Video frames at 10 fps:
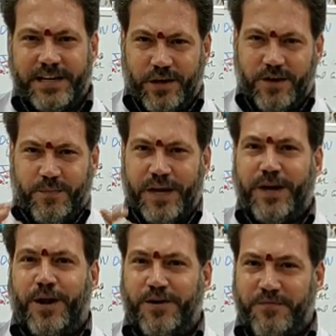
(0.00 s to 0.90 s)
and you have to
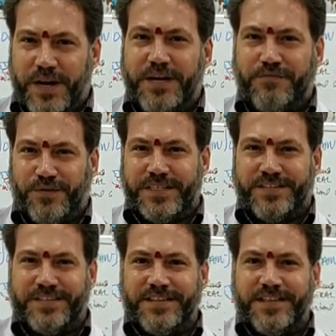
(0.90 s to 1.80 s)
pay a lot of money for
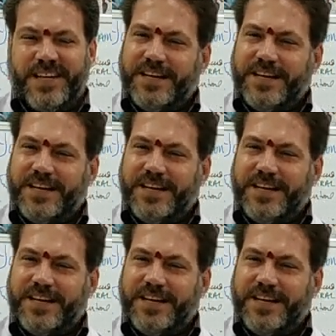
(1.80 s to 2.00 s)
it.